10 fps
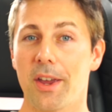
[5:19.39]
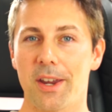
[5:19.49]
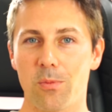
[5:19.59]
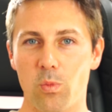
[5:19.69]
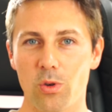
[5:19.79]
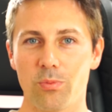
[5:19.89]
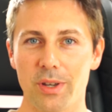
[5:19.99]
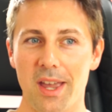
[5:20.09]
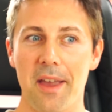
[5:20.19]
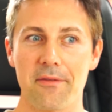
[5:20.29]
it will
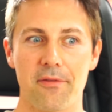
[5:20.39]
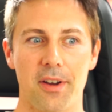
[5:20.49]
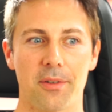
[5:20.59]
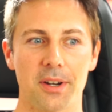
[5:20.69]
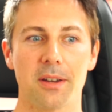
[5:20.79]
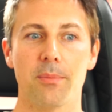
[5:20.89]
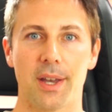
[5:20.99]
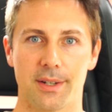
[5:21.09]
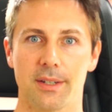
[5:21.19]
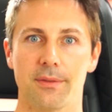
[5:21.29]
be a very
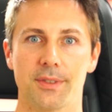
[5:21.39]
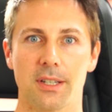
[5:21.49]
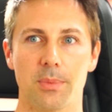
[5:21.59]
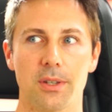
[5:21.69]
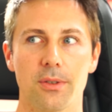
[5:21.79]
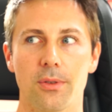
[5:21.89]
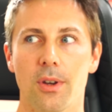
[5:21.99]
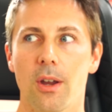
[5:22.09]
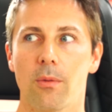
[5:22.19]
competitive CPU.